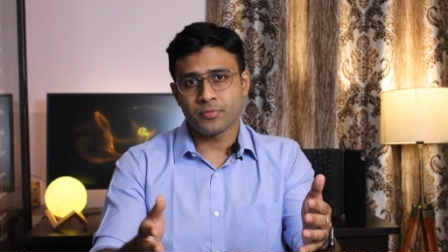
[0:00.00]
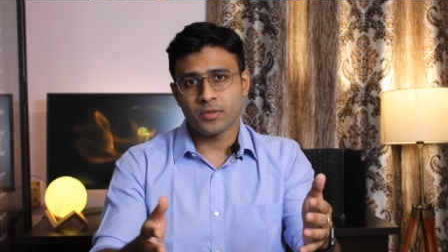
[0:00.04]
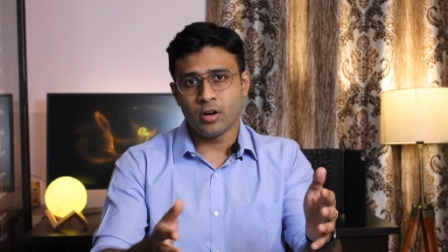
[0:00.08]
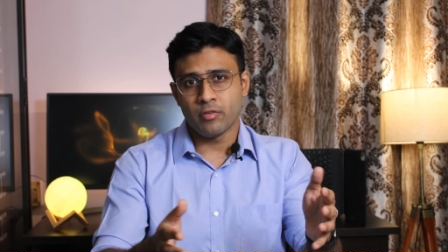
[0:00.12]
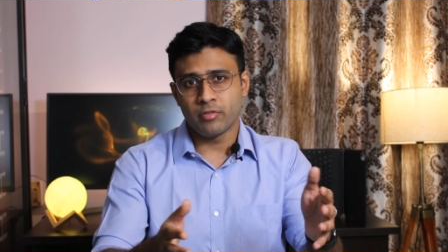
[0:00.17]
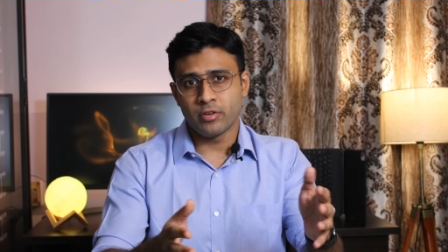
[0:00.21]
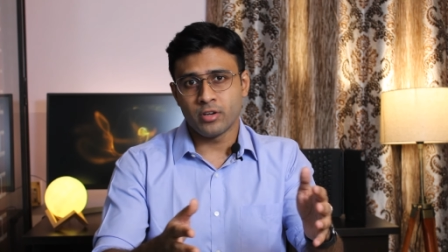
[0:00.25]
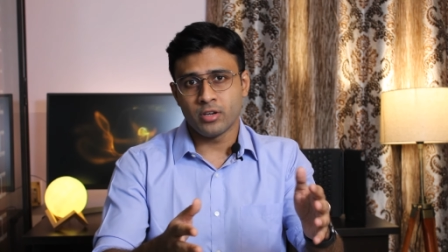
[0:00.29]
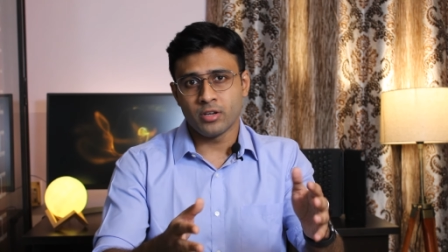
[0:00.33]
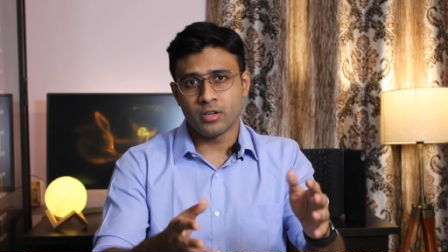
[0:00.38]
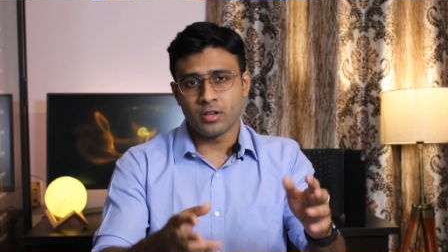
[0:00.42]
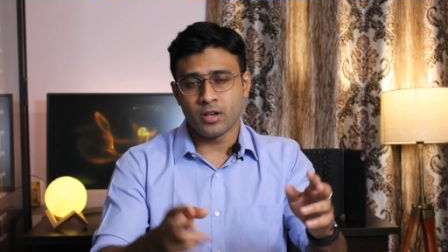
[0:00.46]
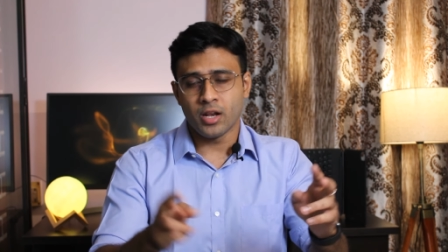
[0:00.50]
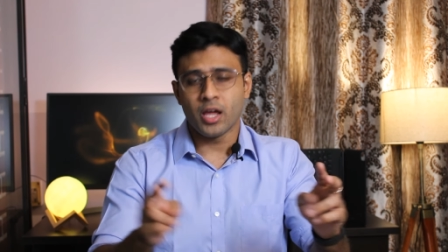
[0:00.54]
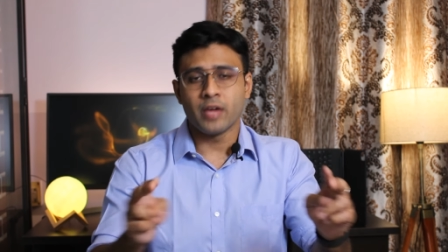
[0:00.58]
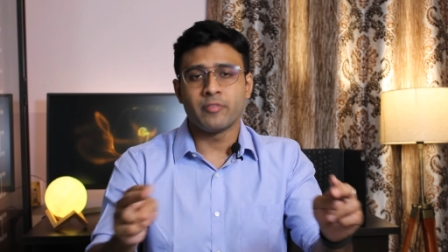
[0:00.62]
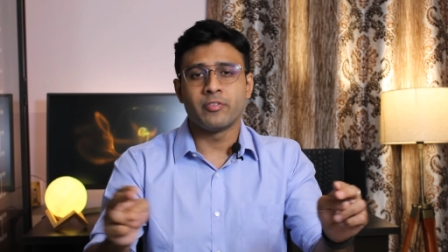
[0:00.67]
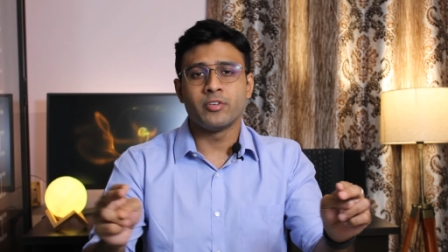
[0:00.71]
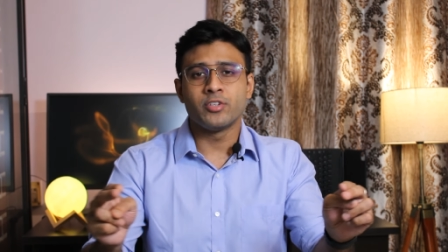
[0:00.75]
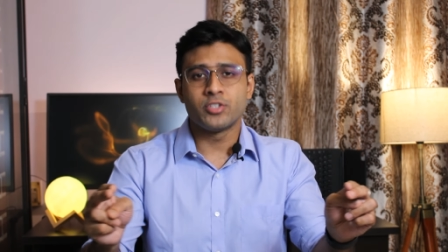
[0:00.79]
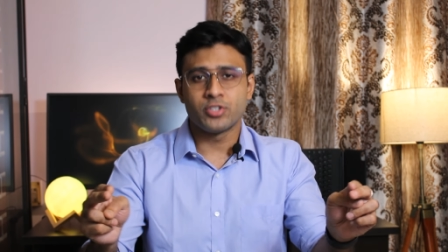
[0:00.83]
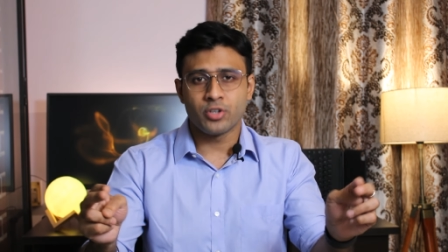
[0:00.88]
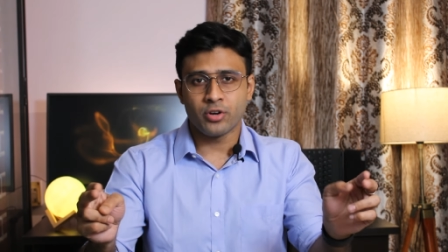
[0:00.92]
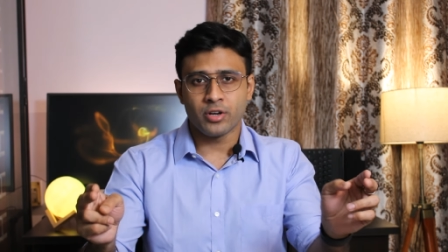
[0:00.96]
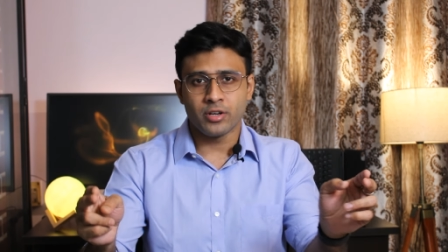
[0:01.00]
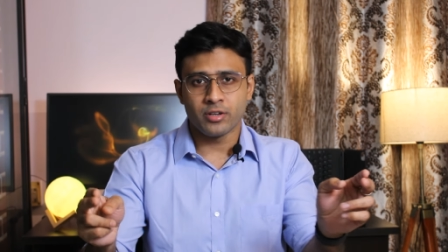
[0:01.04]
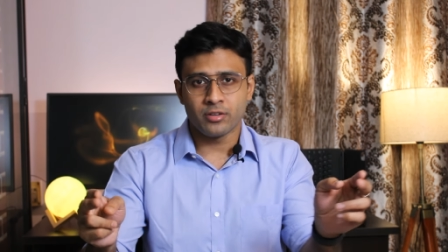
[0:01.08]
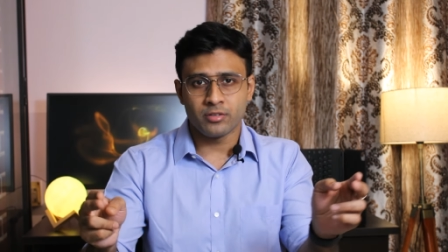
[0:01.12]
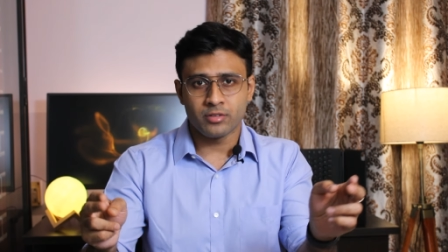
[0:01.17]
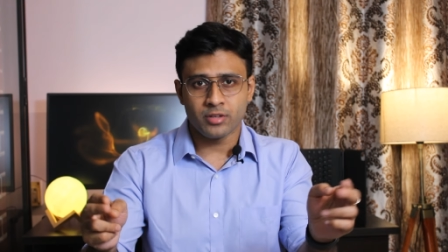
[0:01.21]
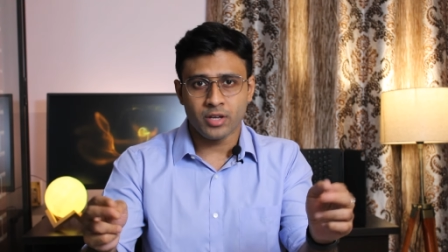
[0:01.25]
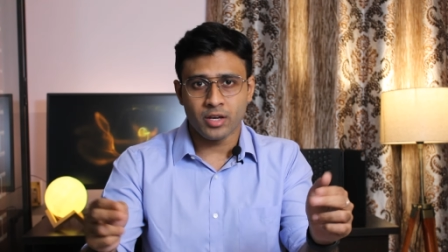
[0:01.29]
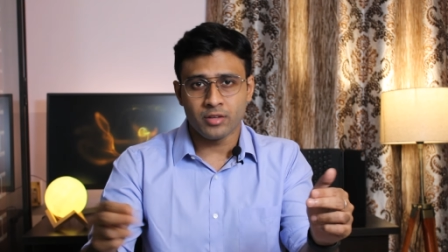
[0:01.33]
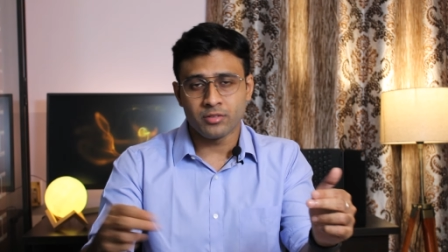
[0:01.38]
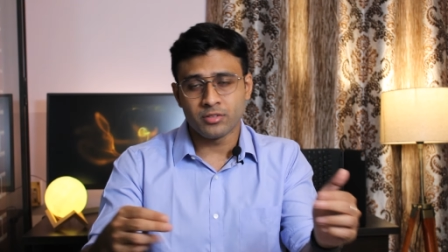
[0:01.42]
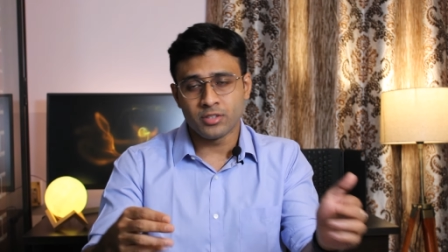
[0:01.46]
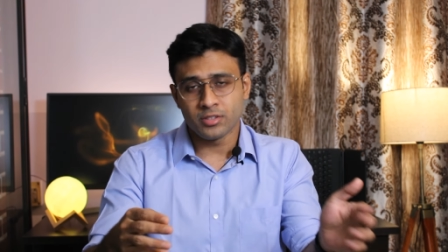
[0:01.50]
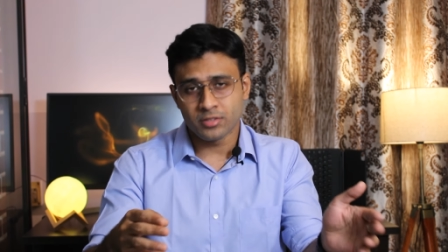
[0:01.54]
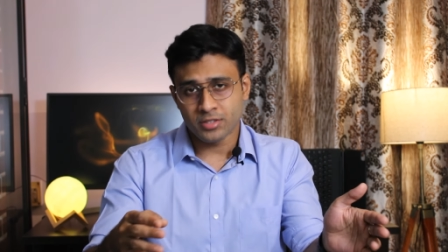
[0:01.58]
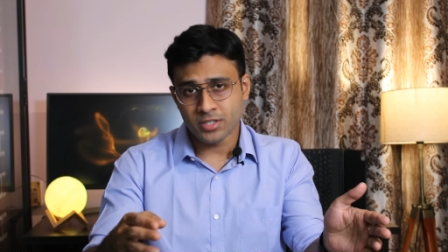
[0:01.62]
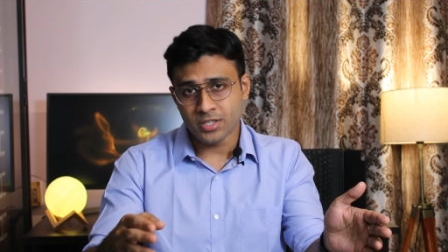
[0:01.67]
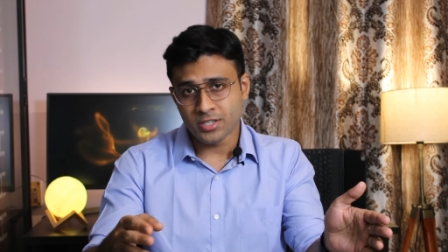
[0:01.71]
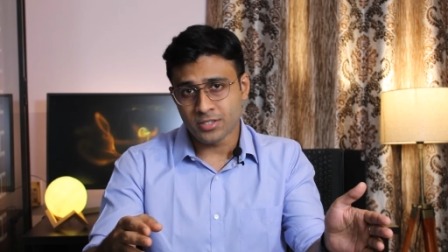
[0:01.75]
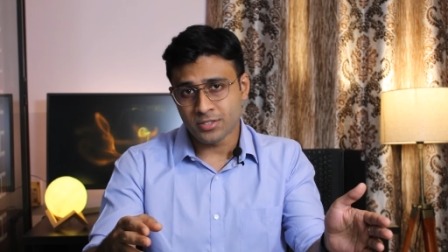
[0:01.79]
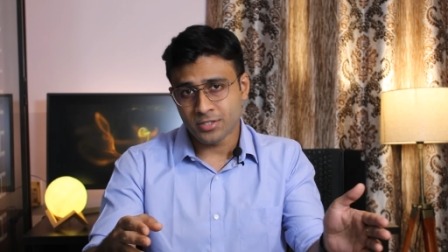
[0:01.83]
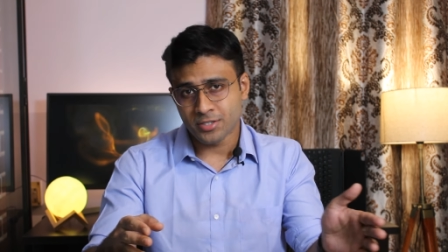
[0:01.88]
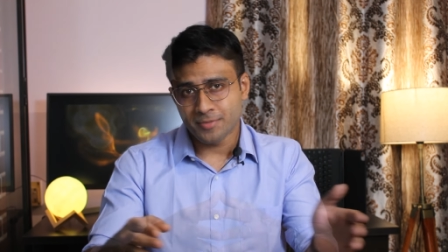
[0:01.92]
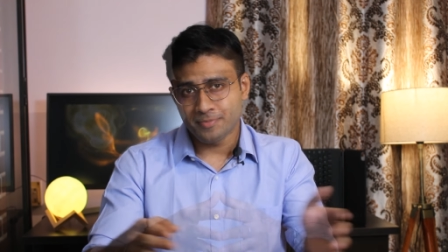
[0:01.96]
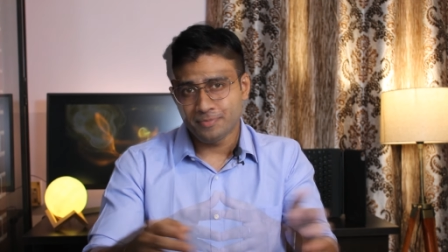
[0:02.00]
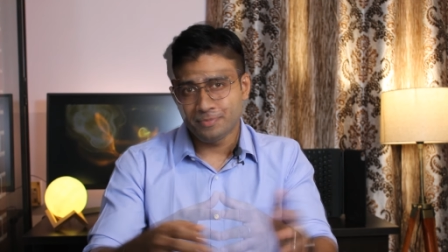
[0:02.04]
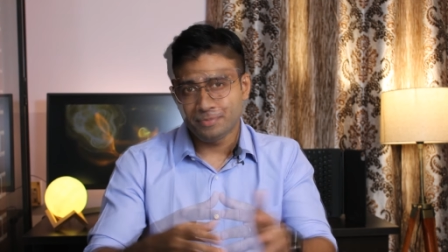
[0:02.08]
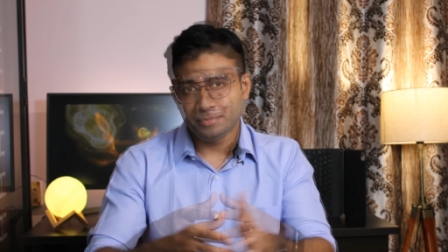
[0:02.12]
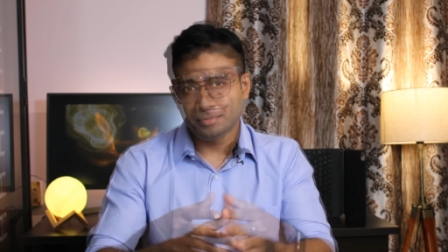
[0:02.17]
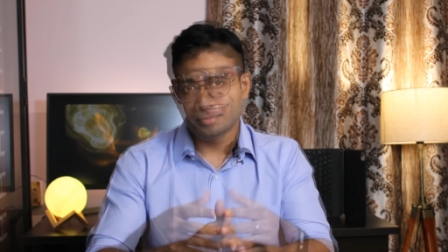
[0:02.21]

of a life insurance as discussed.